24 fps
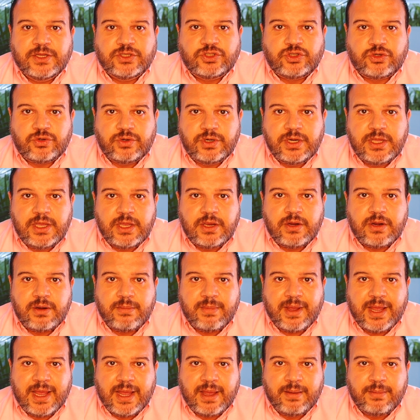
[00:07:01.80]
attorney here in
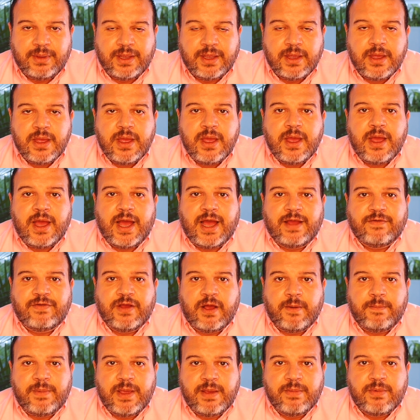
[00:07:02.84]
Miami. I've
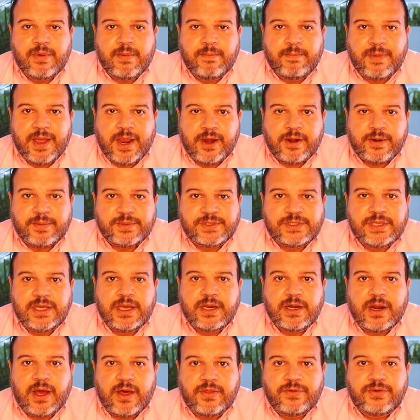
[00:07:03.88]
helped people in bankruptcy
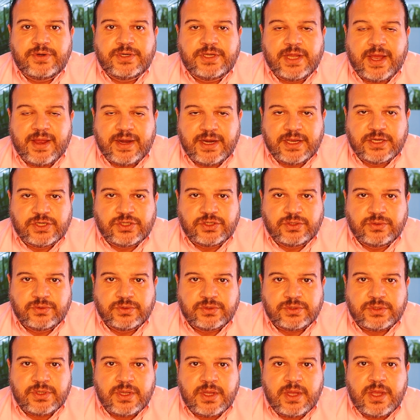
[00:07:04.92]
and other debt
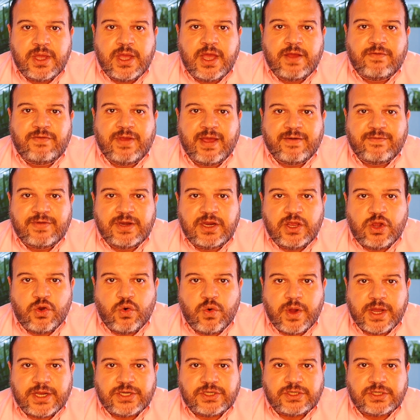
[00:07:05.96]
issues. If you have any
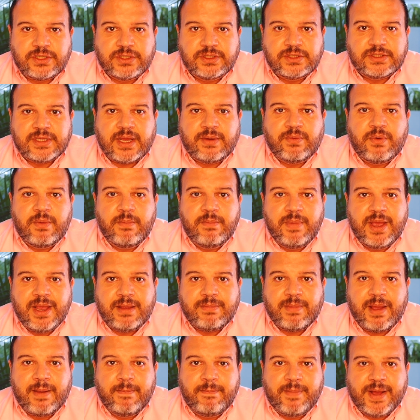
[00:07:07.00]
questions, I will make
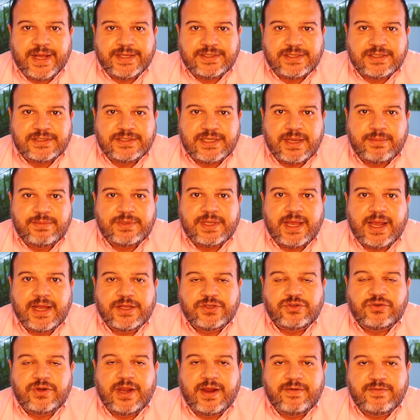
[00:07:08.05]
my best attempt to
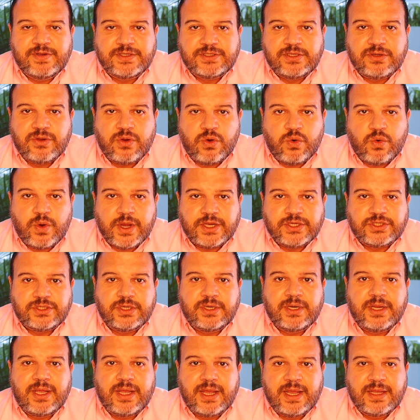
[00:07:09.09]
answer every single
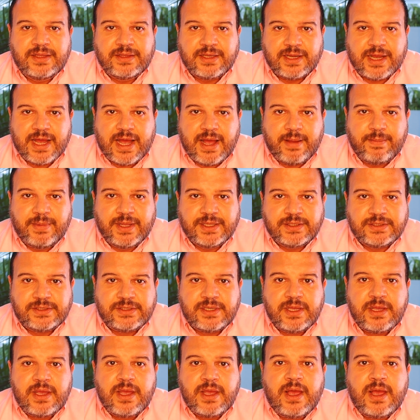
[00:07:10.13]
question in the comments.
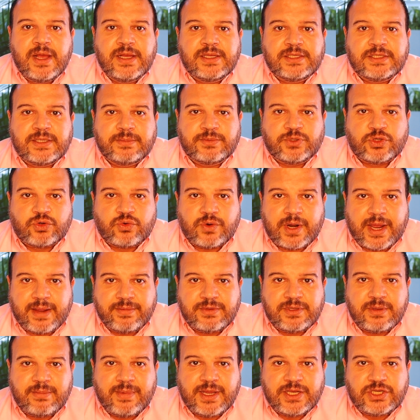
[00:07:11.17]
Subscribe
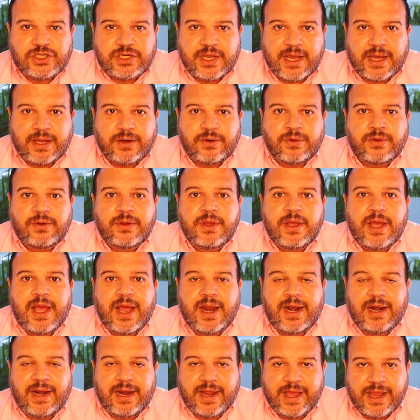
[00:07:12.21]
to my channel
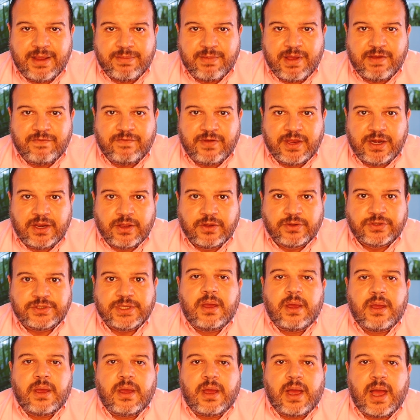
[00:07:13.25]
and like my videos.
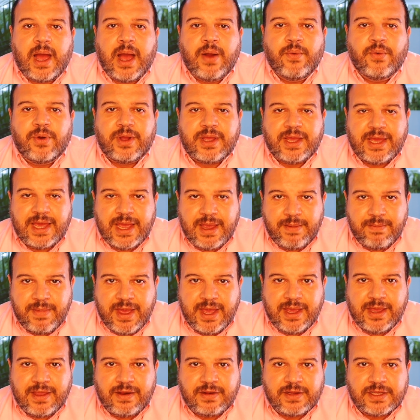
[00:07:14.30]
I will keep
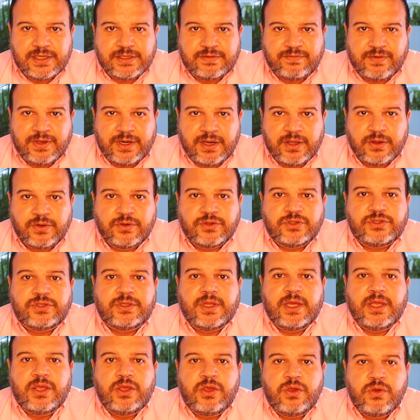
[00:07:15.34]
making these videos so
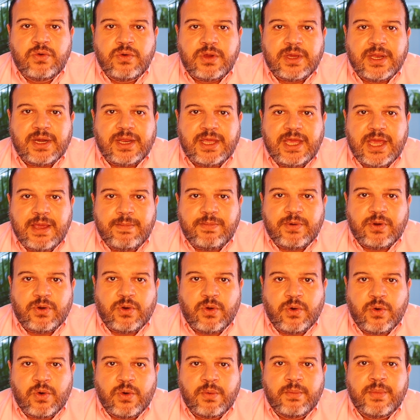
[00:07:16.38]
that you can keep your
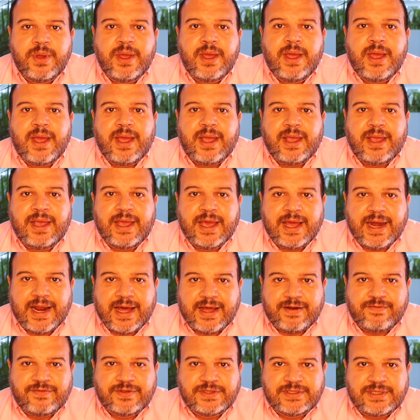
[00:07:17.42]
home, get
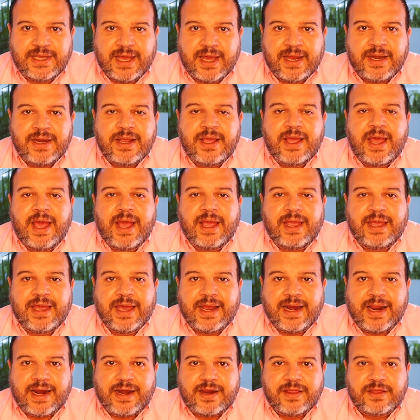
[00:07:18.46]
out of the debt, and get
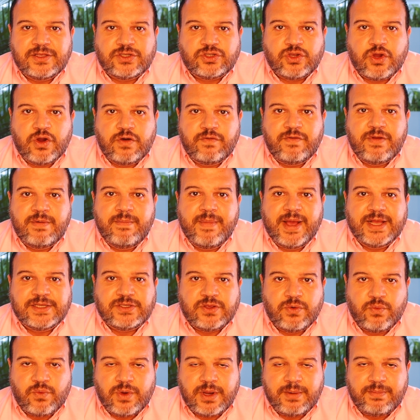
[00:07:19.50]
out of this COVID mess
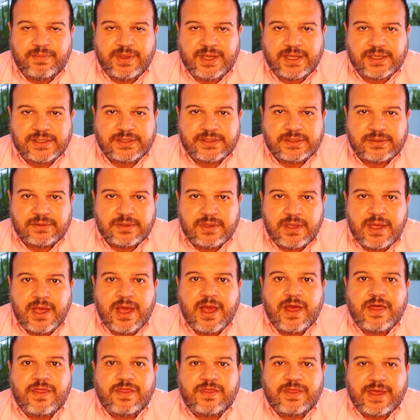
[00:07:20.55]
in one piece.
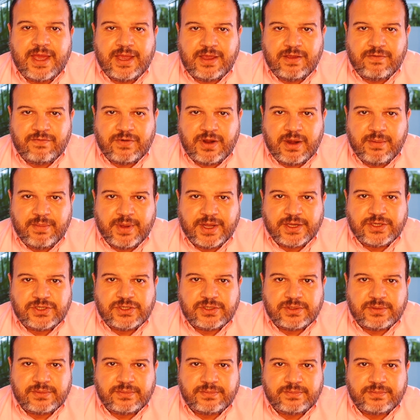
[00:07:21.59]
Thank you very much.